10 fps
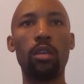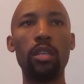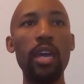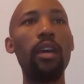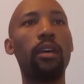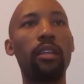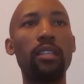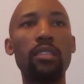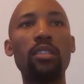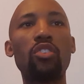Yeah,
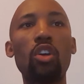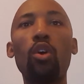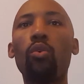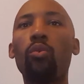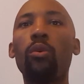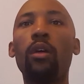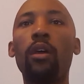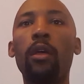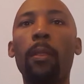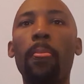so,
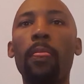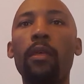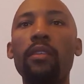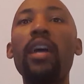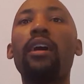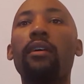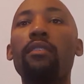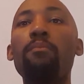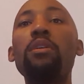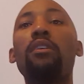yeah.
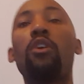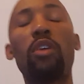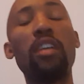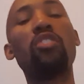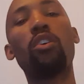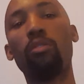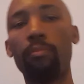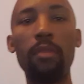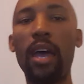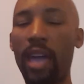Okay,
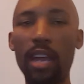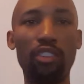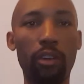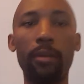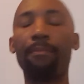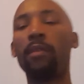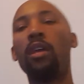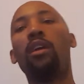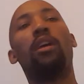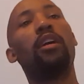so I got it straight.
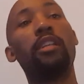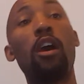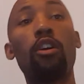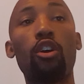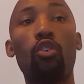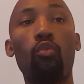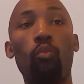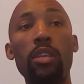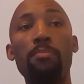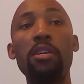Indongo,
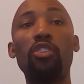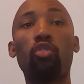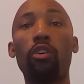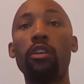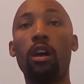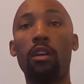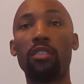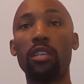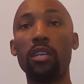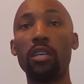when he beat
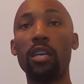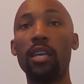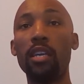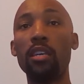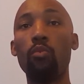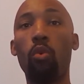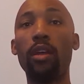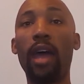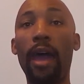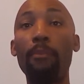Troyanovsky, he
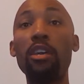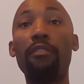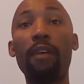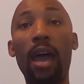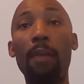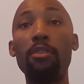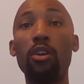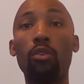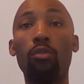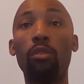won IBF and
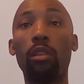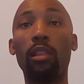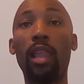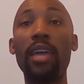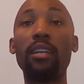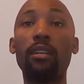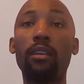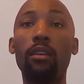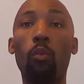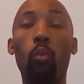IBO light
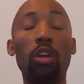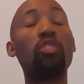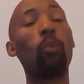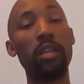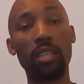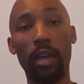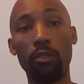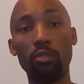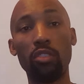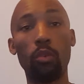welterweight
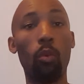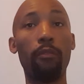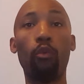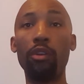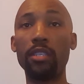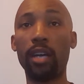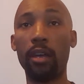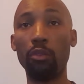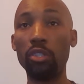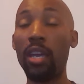titles, the 140
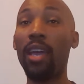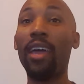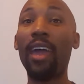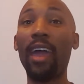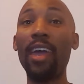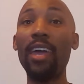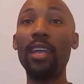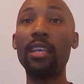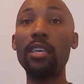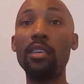titles,
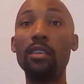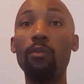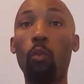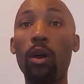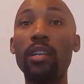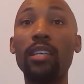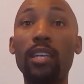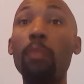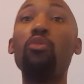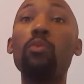and he won the
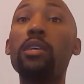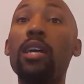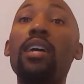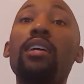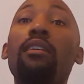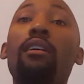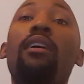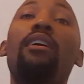WBA